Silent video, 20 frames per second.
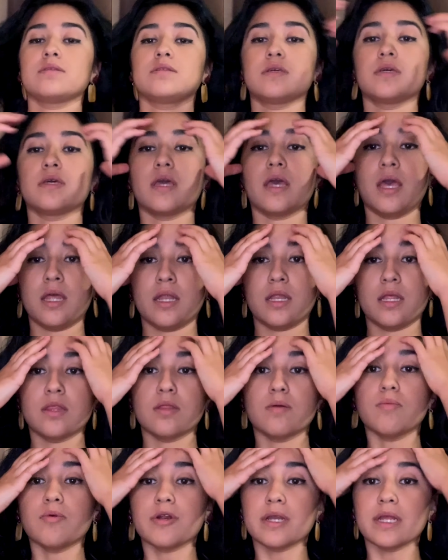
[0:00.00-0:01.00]
And in the
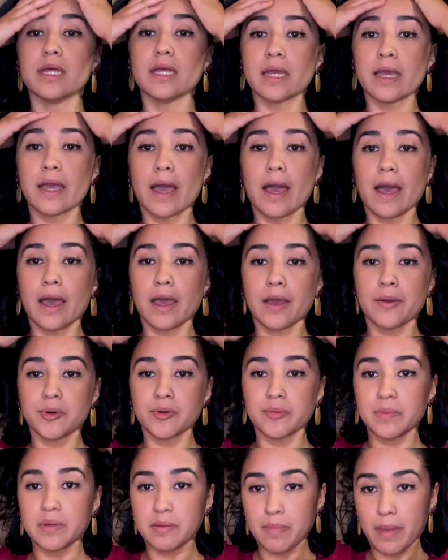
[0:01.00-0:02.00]
morning, I will
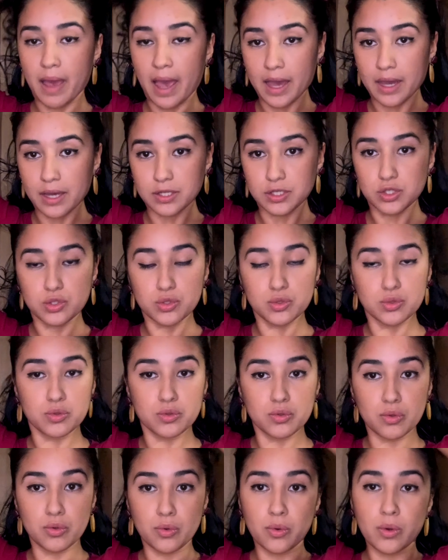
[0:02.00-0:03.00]
be back
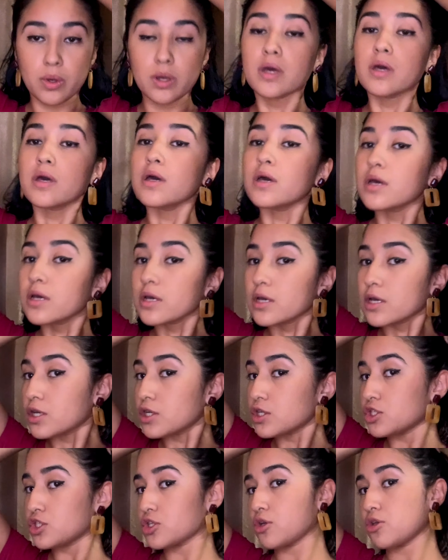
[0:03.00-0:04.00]
to
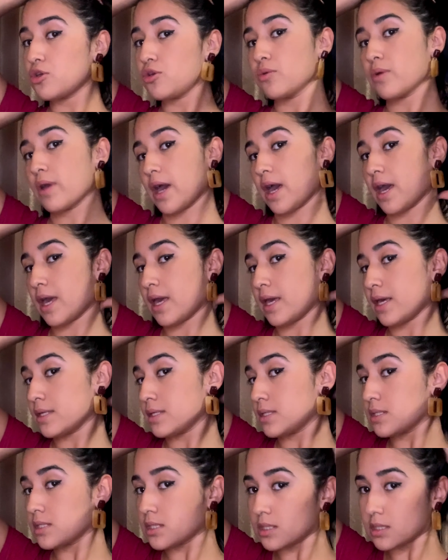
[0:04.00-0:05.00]
show you
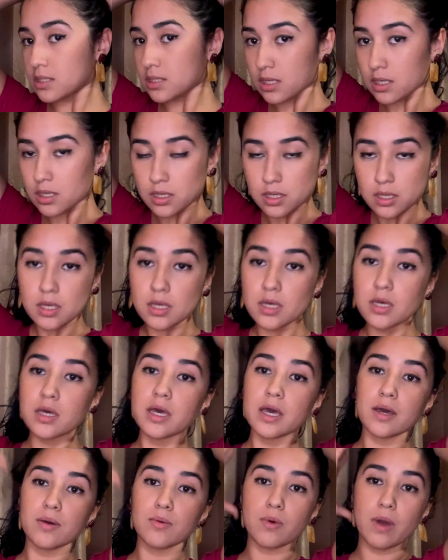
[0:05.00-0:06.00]
guys
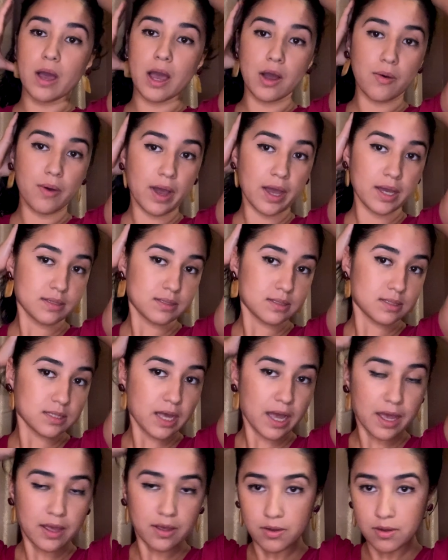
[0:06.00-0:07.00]
how I
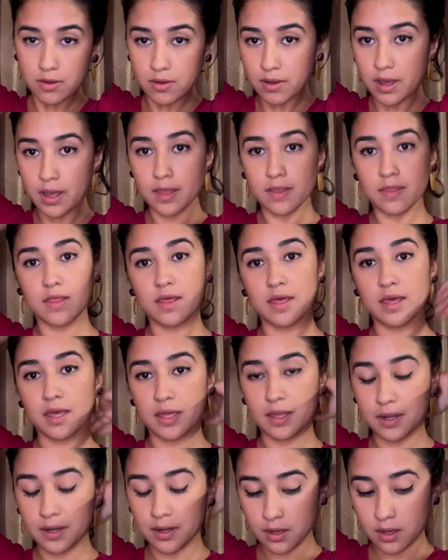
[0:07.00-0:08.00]
style and
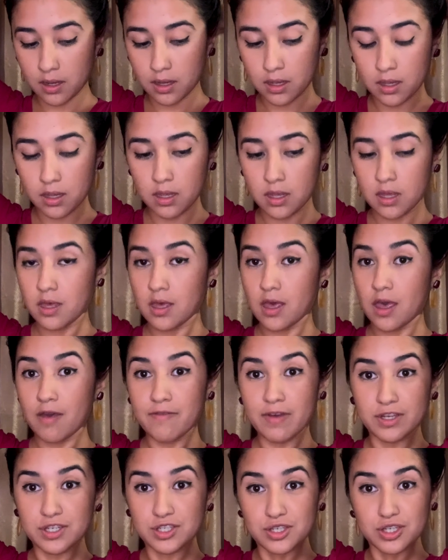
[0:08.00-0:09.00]
then
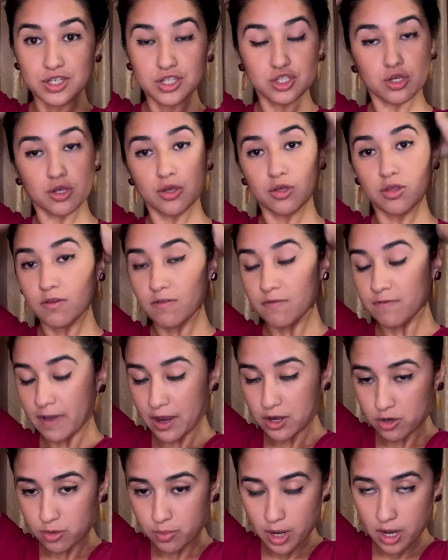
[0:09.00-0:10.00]
eventually show you the
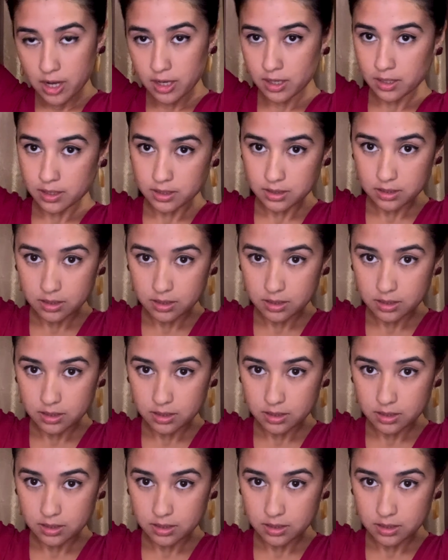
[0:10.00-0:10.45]
final product.